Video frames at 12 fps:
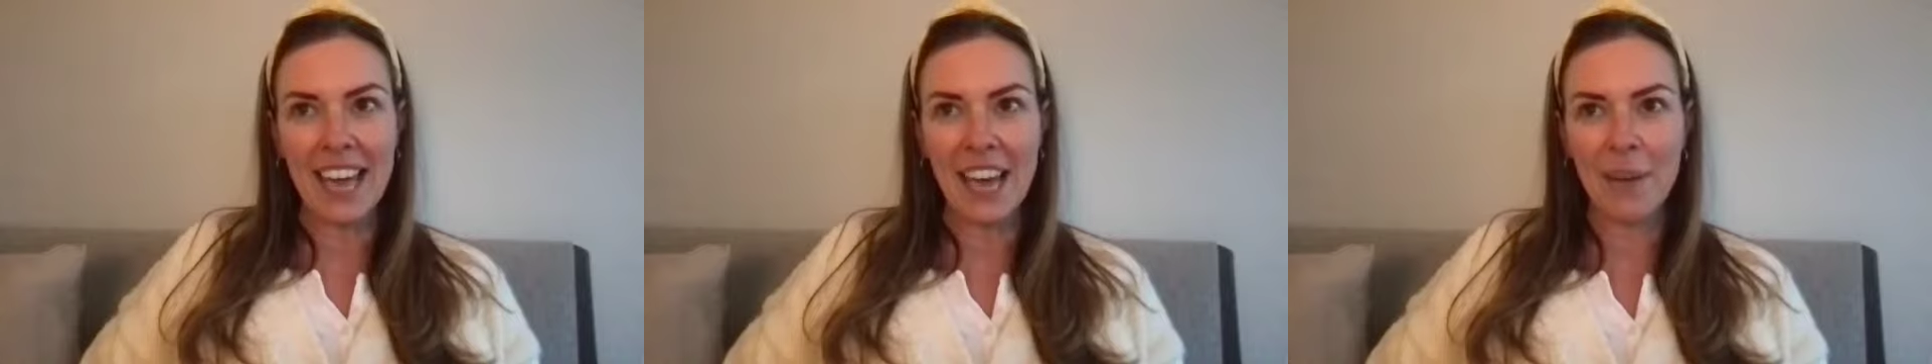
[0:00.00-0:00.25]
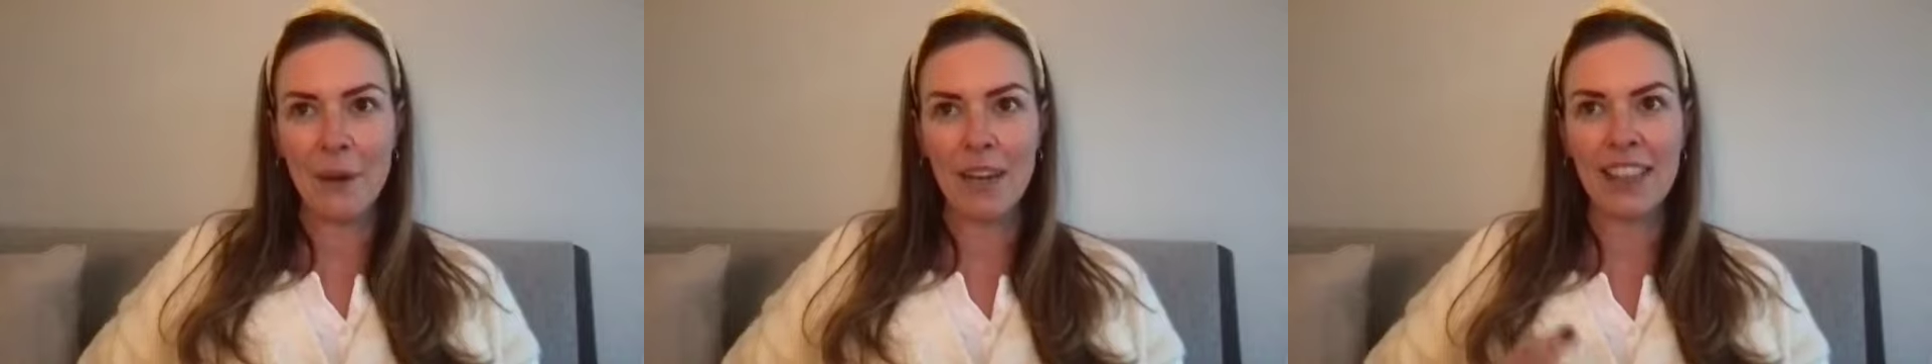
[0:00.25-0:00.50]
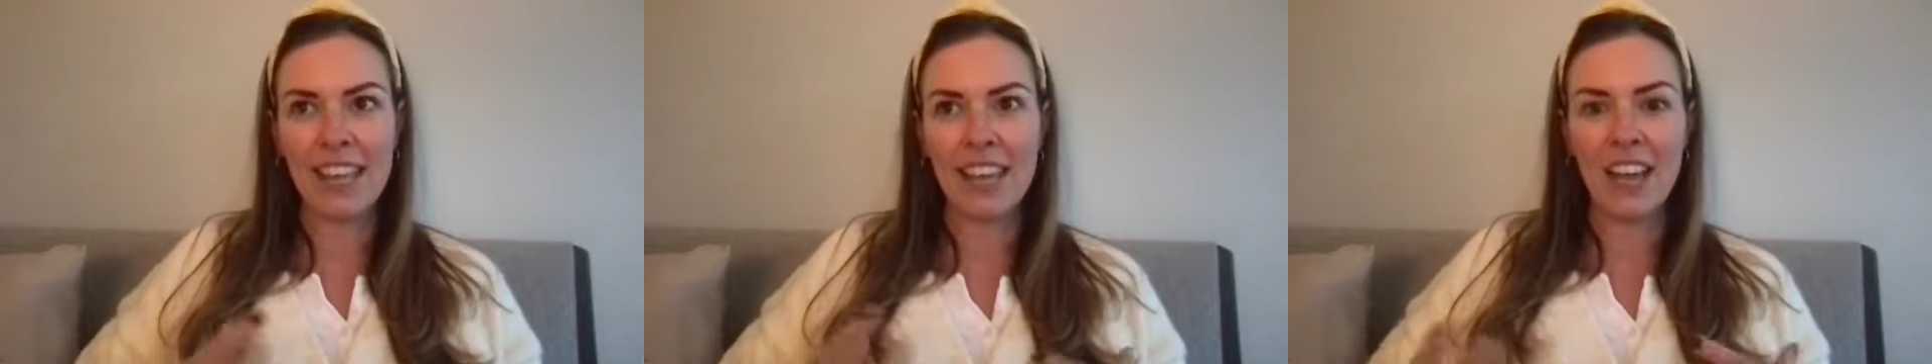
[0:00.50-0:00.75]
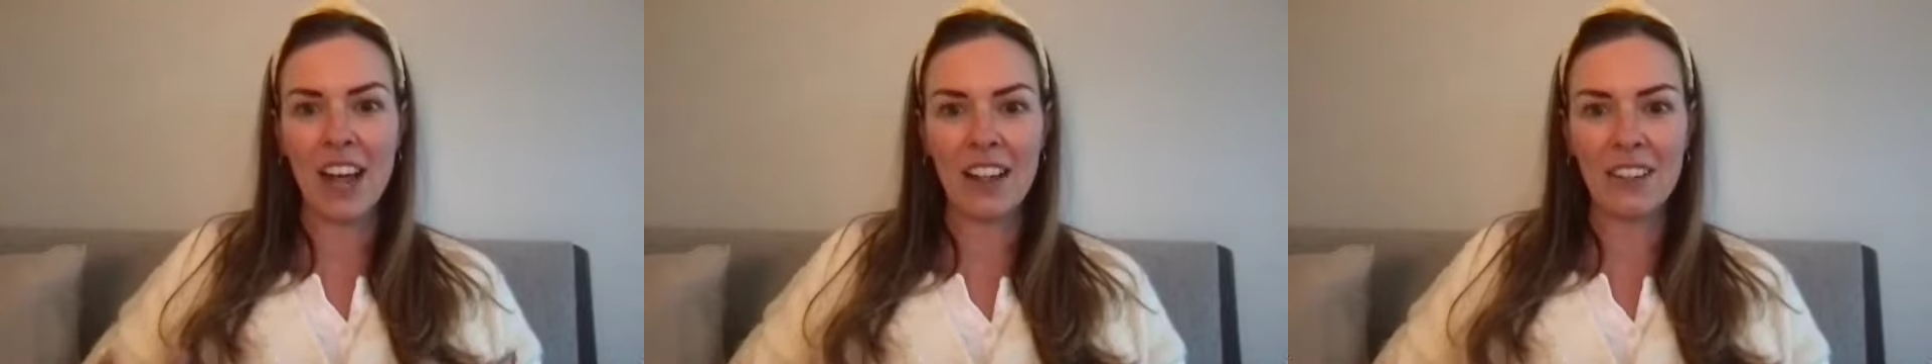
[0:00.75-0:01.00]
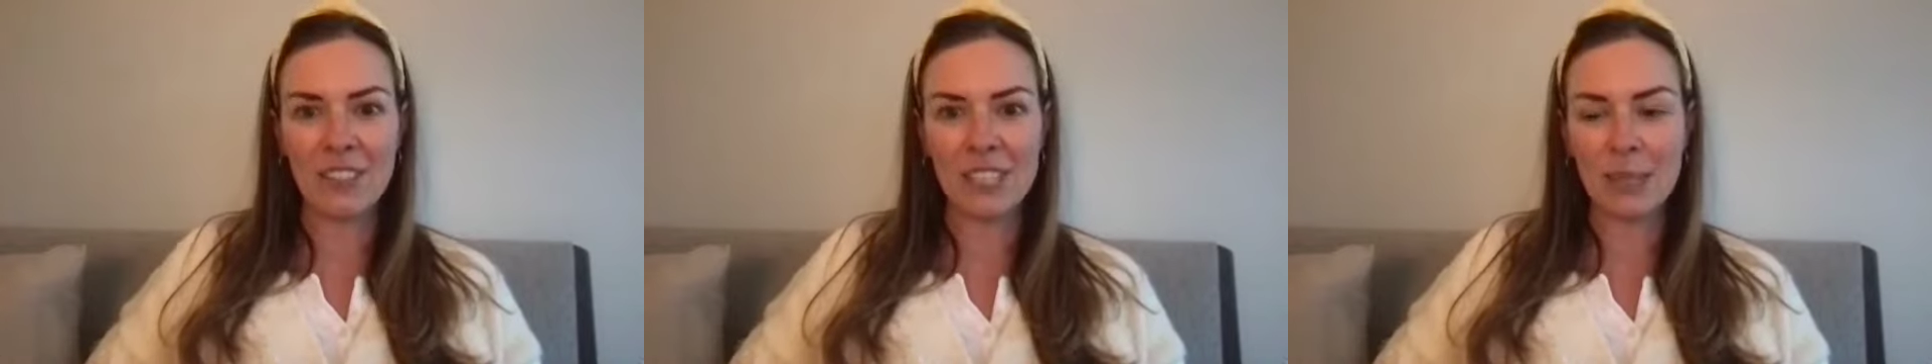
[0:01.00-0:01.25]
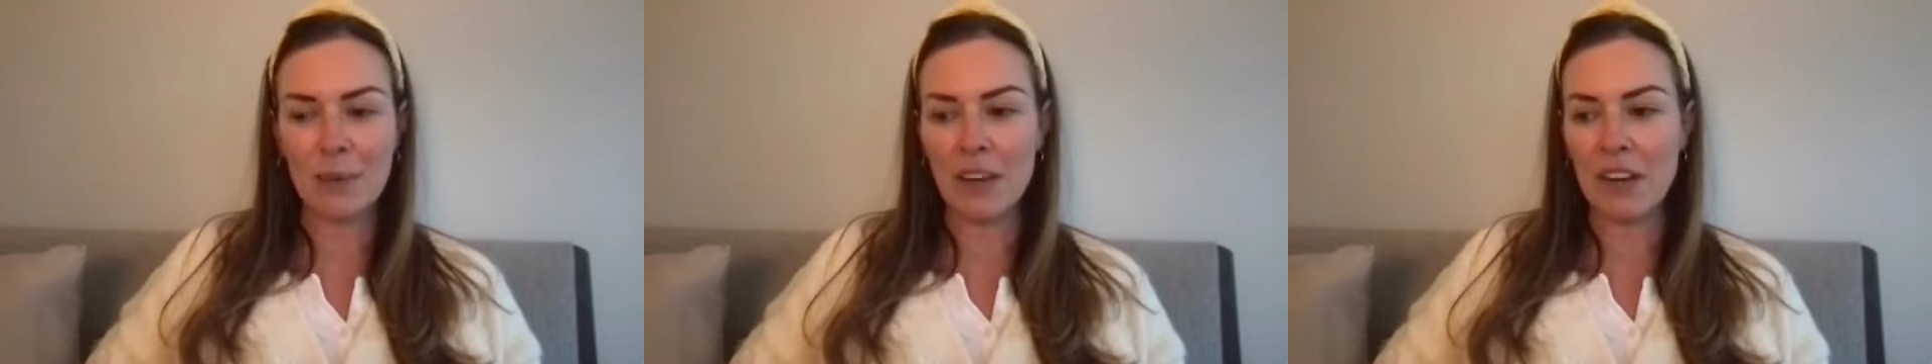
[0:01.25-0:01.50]
I wanted that college
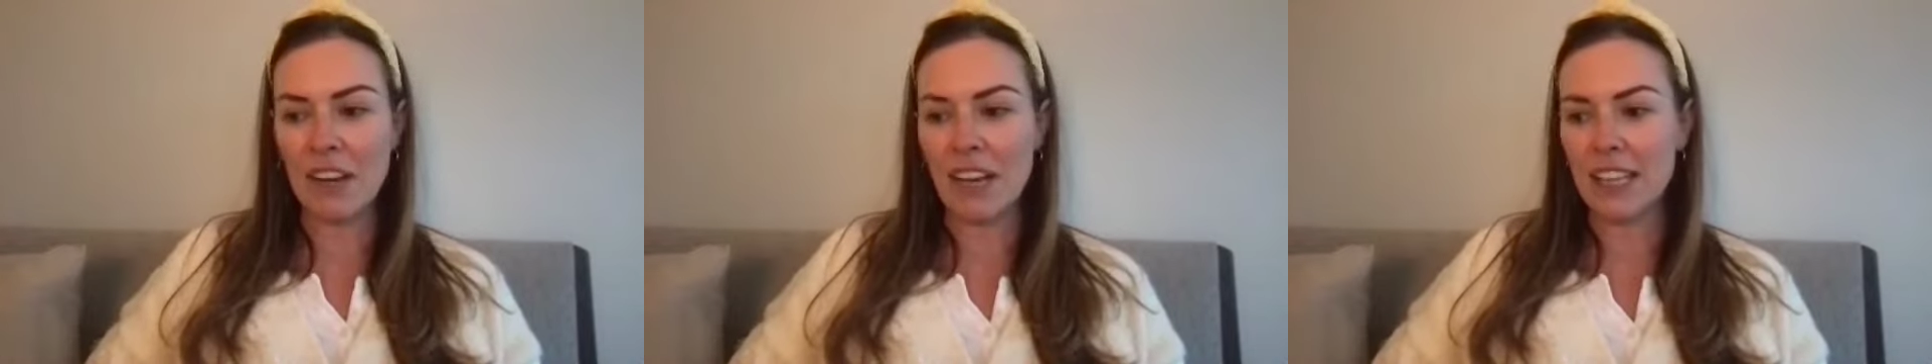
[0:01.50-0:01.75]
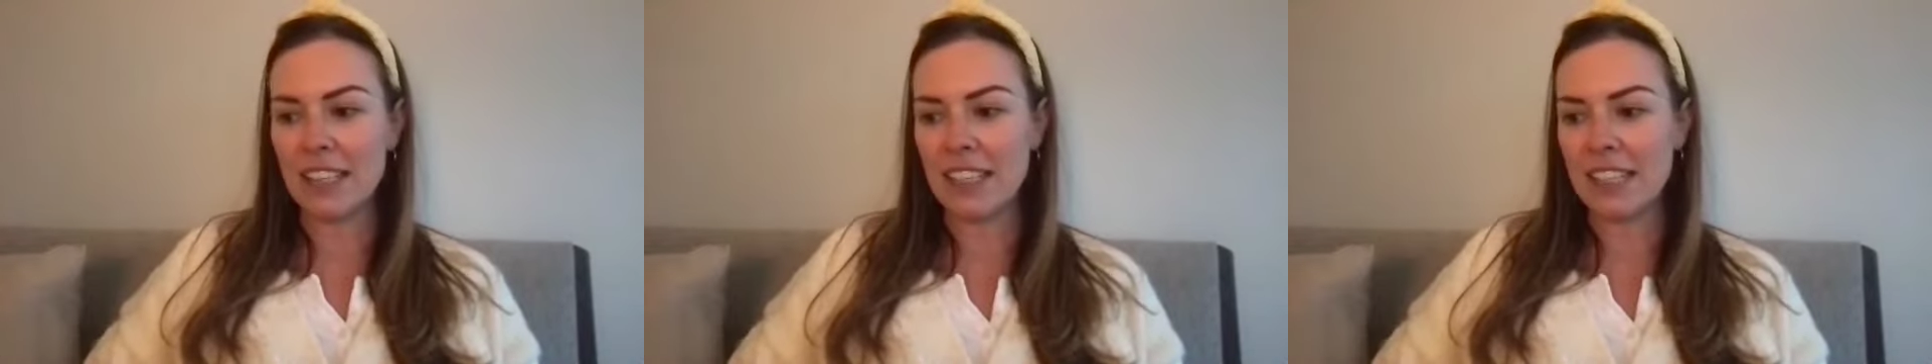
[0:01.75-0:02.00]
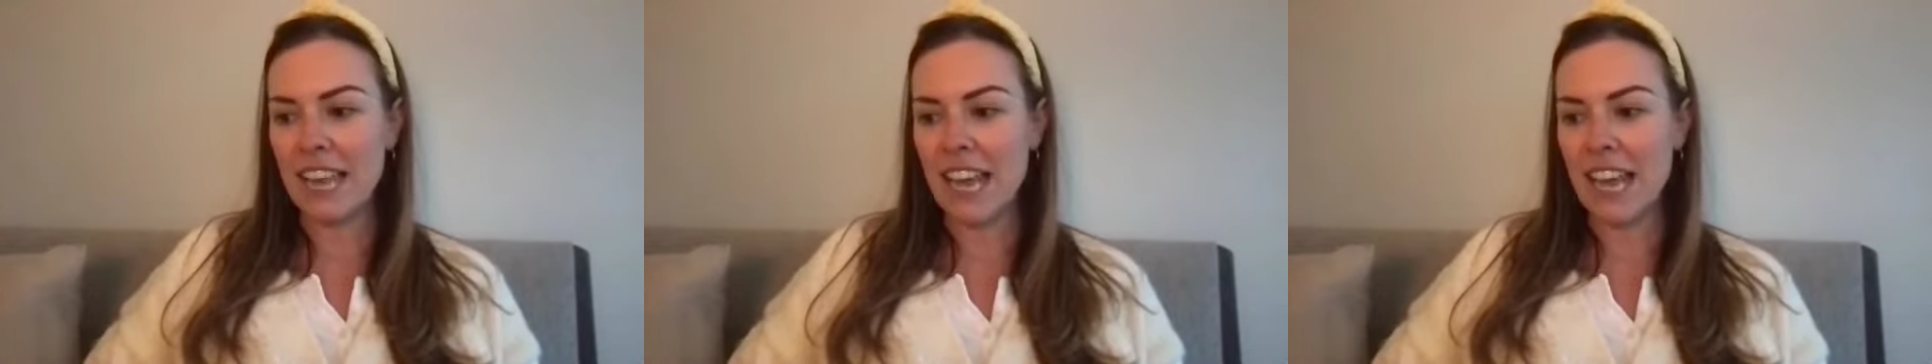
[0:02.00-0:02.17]
experience